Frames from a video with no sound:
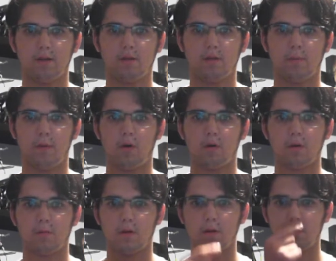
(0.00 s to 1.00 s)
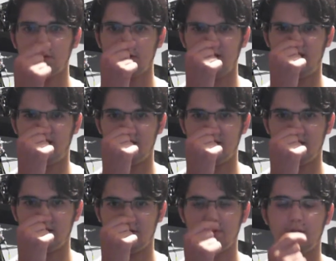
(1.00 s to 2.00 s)
Tom Holkenberg.
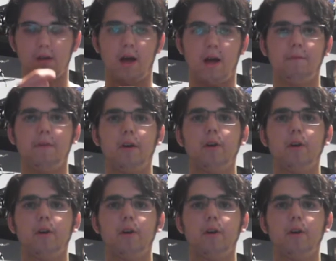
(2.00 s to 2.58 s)
It's very